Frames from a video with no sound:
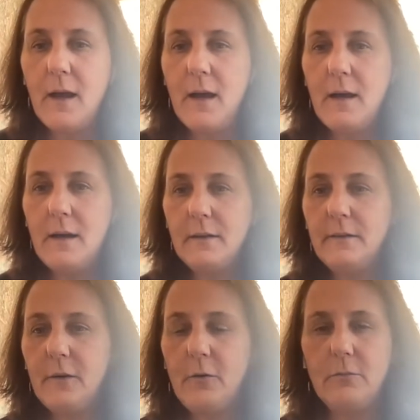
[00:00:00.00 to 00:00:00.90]

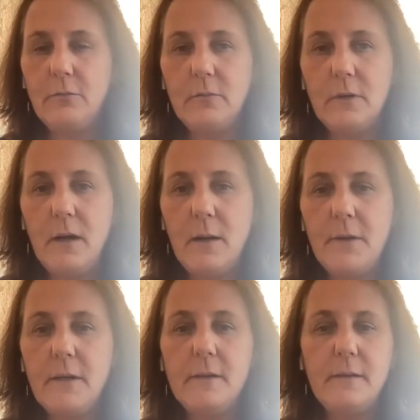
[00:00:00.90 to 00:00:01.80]
So
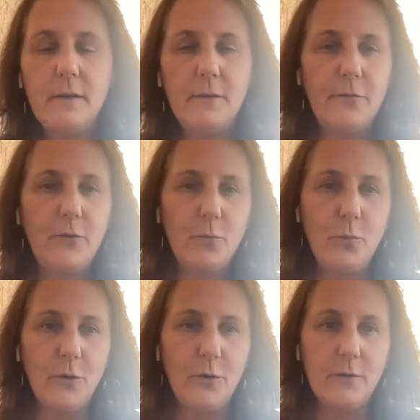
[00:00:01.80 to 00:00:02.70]
I'm going to say a few
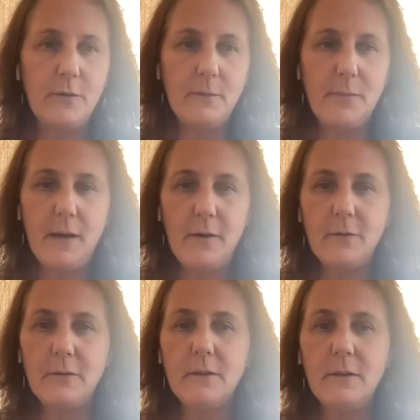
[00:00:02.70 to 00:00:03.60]
words
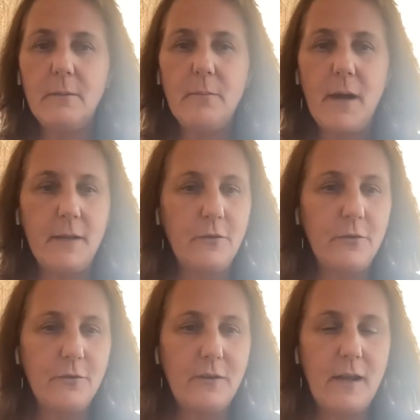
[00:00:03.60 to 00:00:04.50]
about my
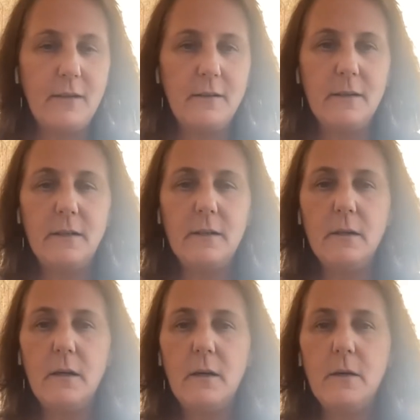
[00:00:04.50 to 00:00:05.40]

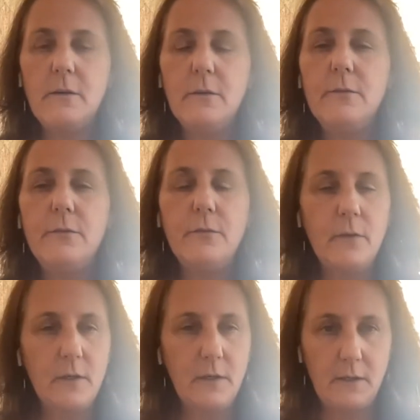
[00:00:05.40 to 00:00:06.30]
understanding of
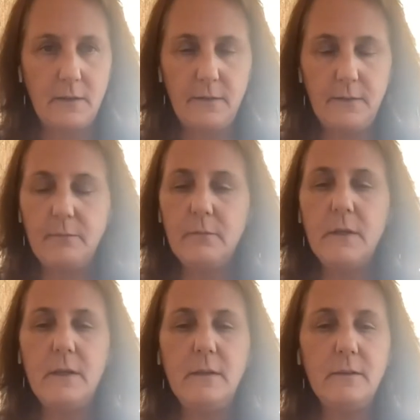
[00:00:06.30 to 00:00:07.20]

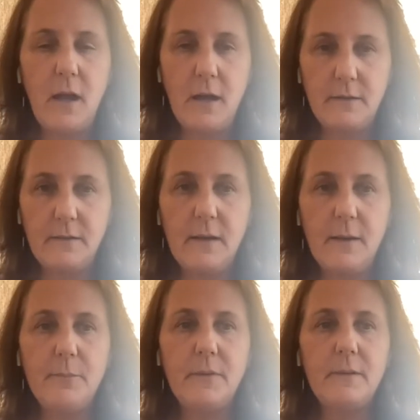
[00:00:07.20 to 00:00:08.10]
these
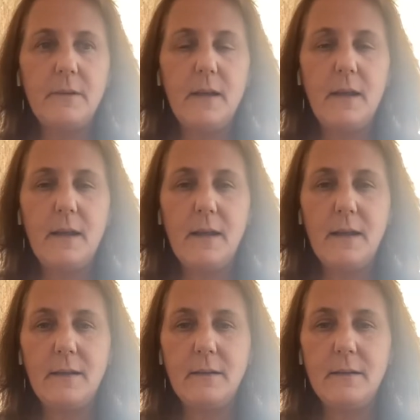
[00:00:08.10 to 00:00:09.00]
concepts,
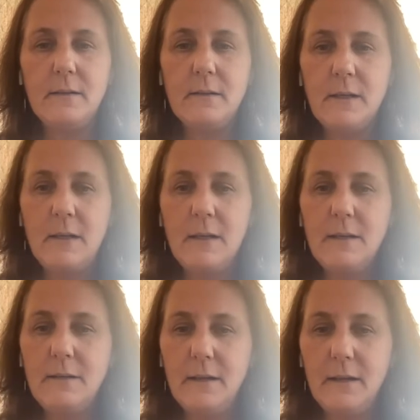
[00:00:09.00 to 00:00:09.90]
and
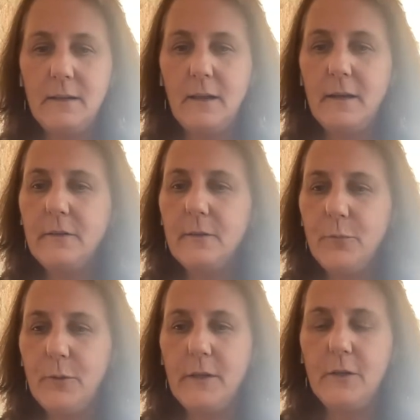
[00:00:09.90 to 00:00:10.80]
then I'd like to
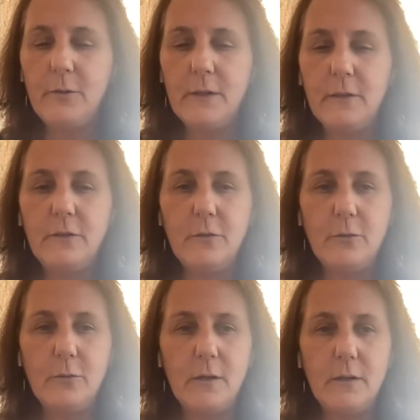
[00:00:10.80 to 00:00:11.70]
bring you
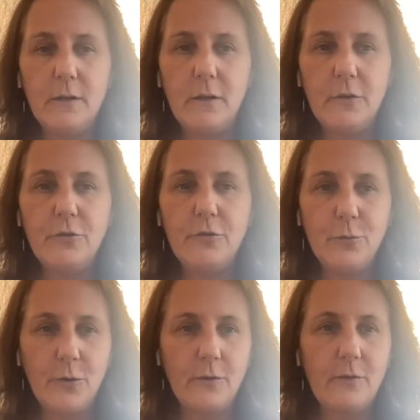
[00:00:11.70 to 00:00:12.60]
into a
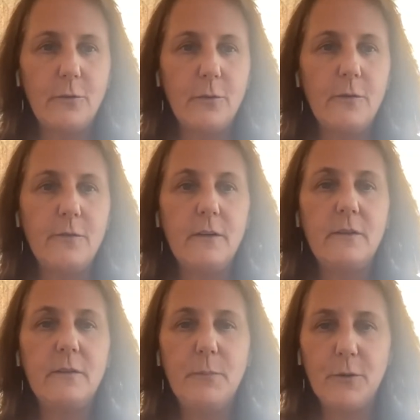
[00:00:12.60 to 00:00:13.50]
short sort of
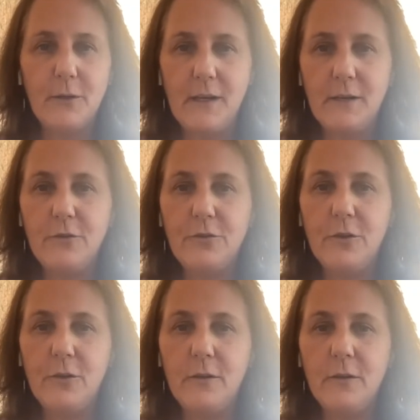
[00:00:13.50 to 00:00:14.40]

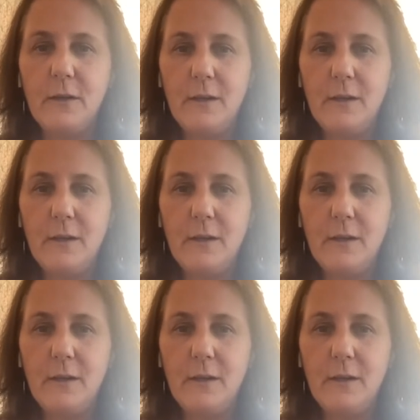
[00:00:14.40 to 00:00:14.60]
experiential